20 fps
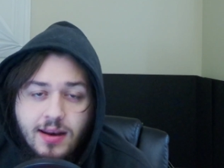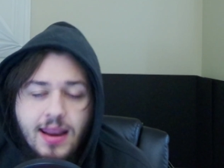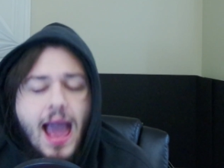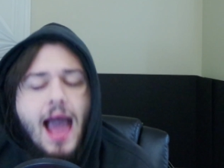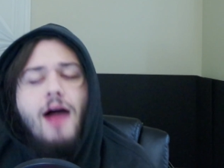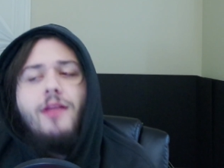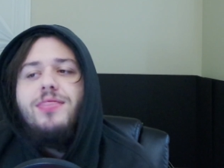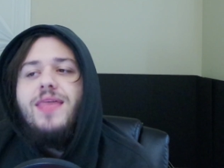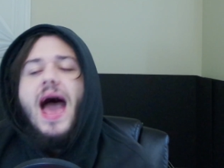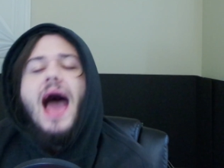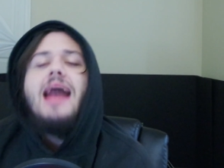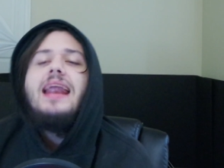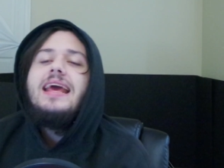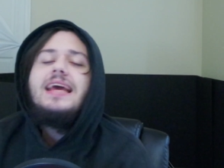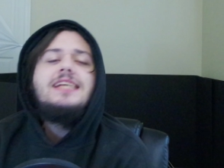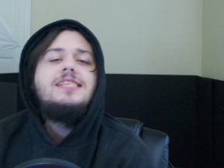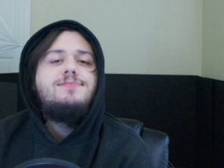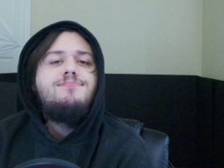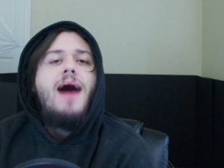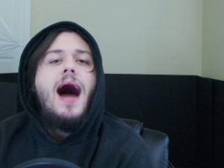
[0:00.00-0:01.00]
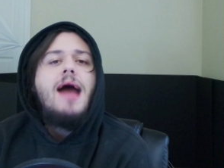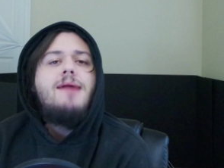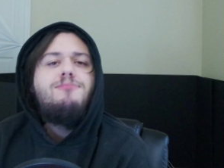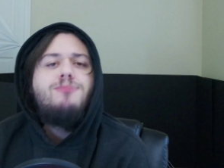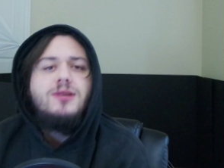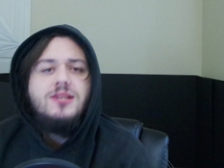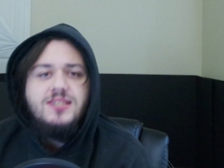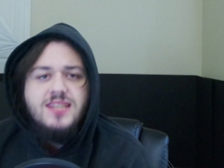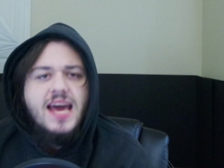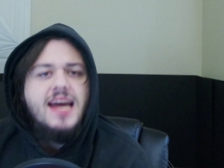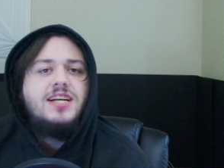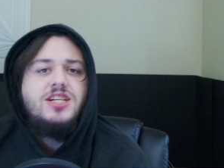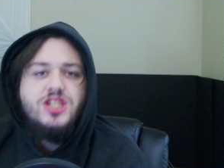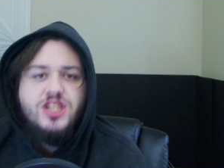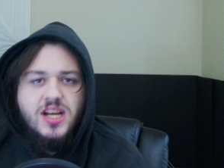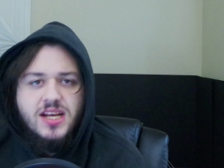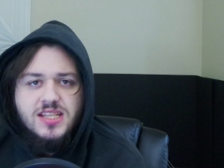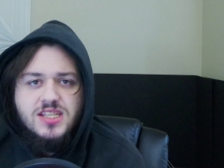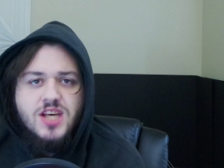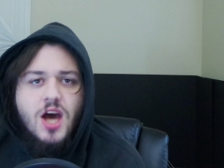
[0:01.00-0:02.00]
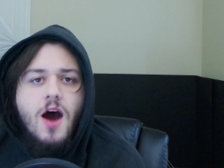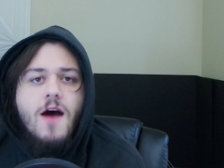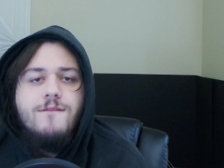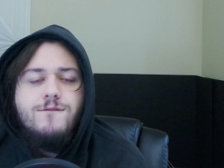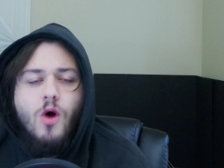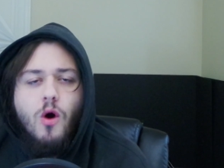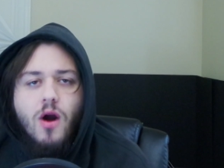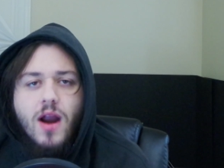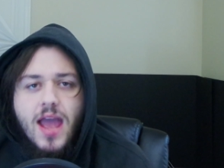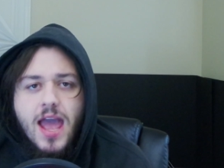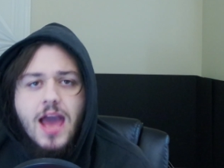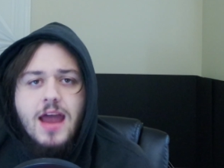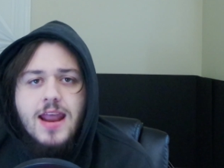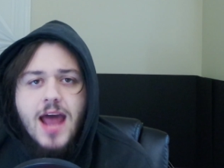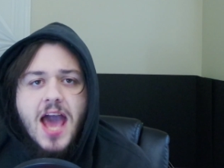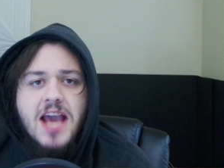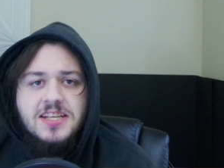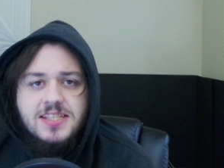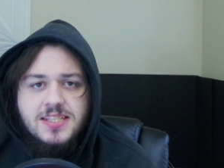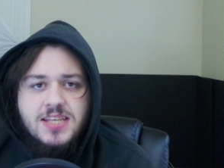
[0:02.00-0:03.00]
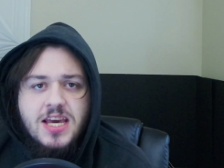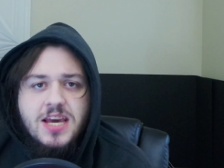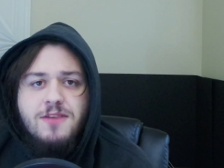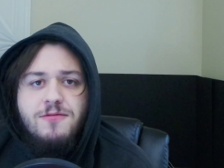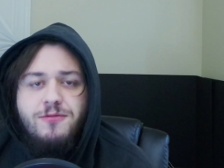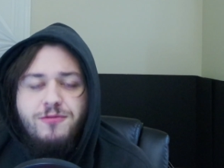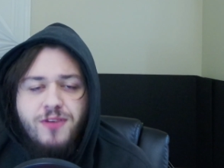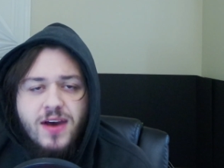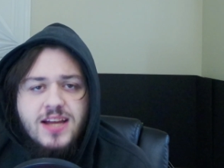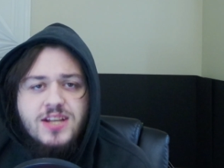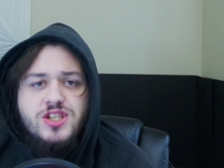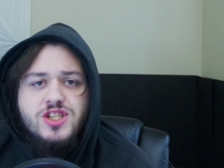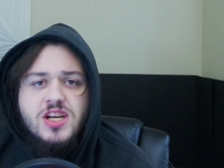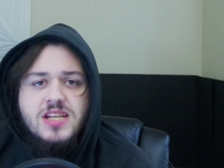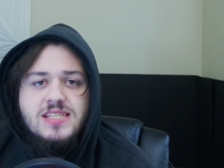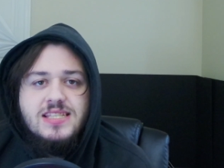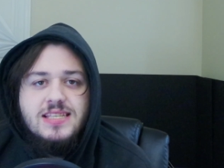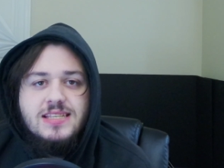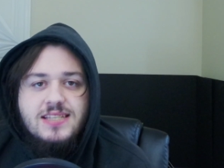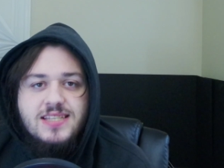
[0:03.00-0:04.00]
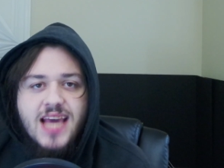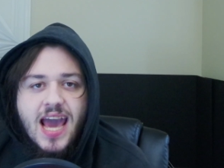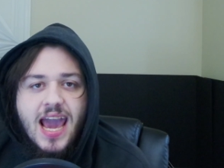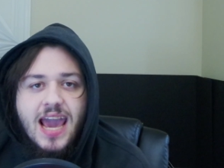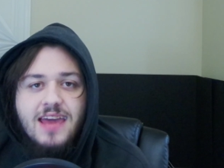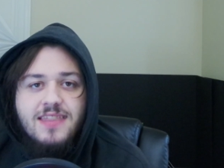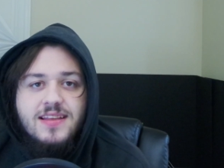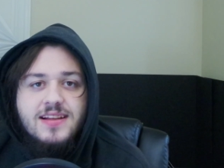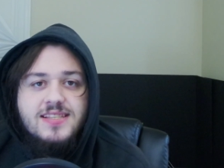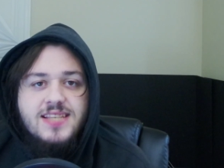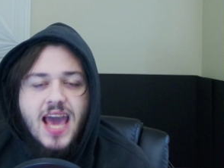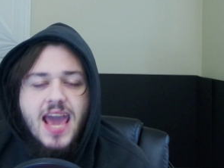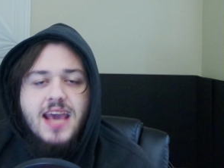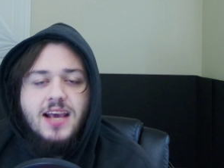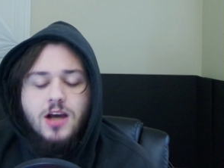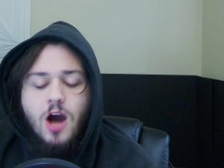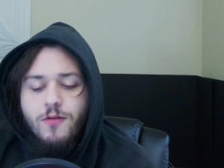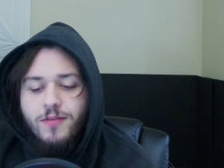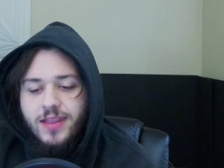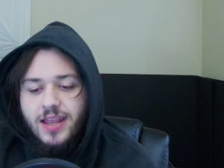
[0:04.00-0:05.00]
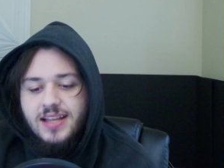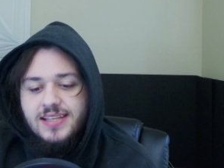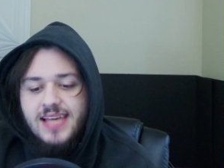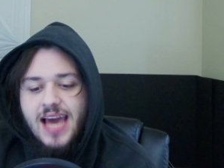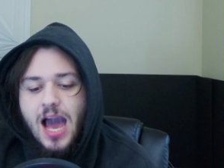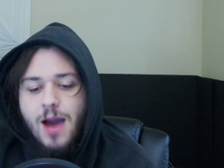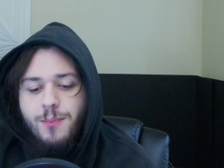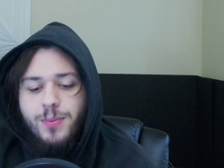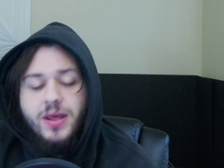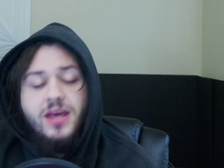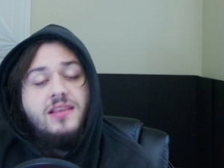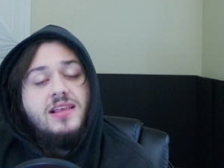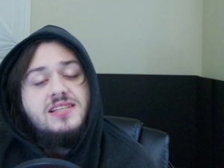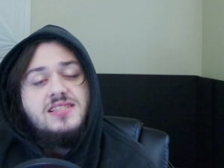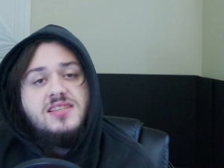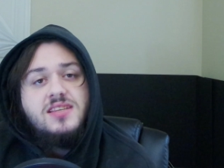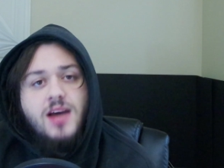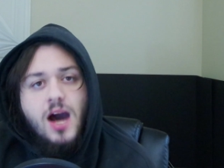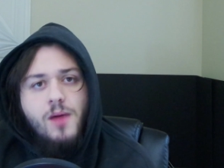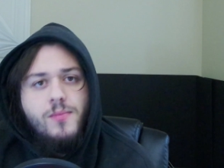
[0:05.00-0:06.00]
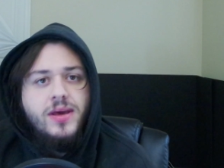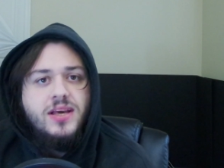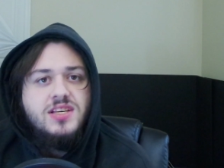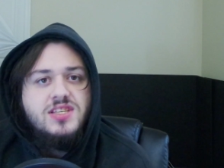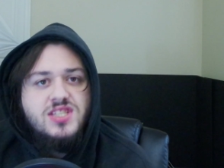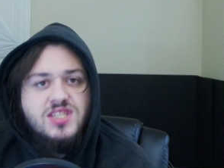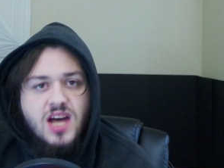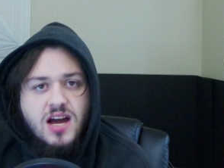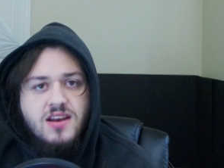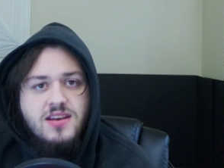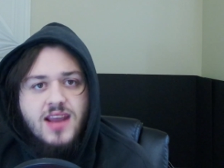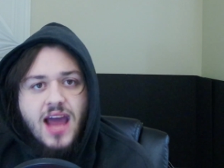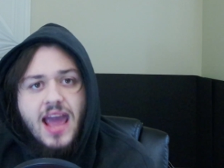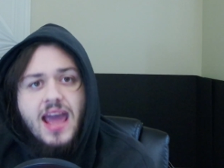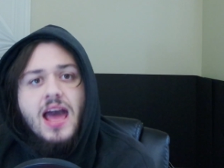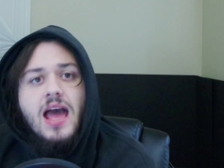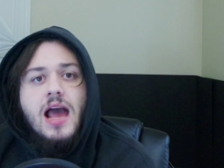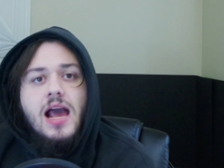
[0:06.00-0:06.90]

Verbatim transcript: Now, that is my predictions for NXT Vengeance Day, the takeover that is happening this coming Sunday.